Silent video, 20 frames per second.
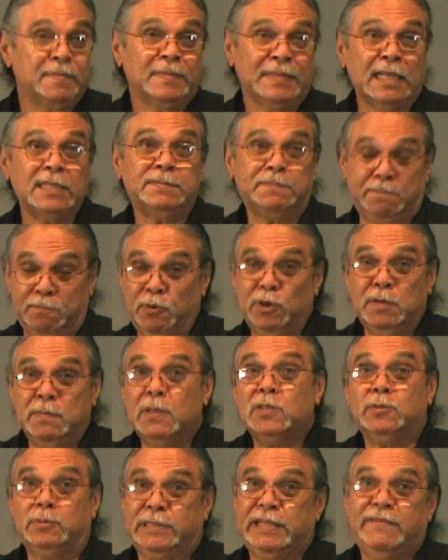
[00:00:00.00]
That's pretty
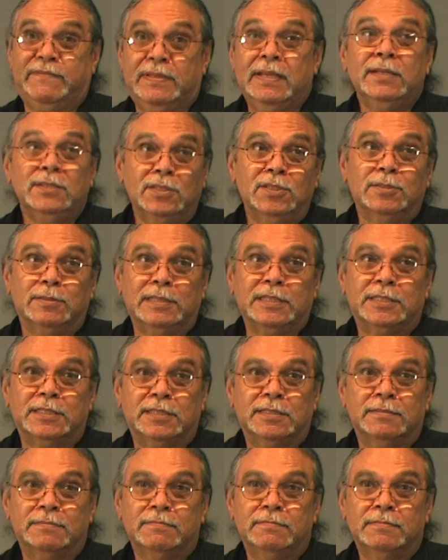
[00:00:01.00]
much what they've done to
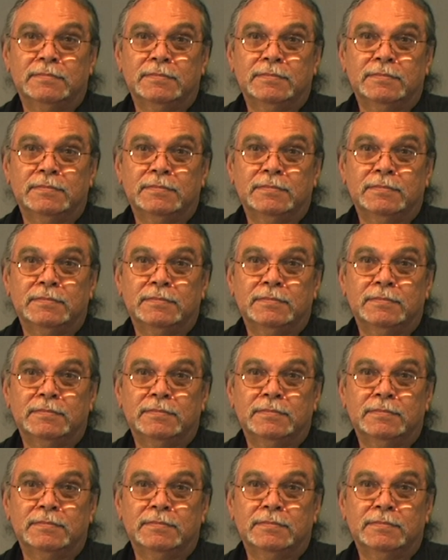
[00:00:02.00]
us.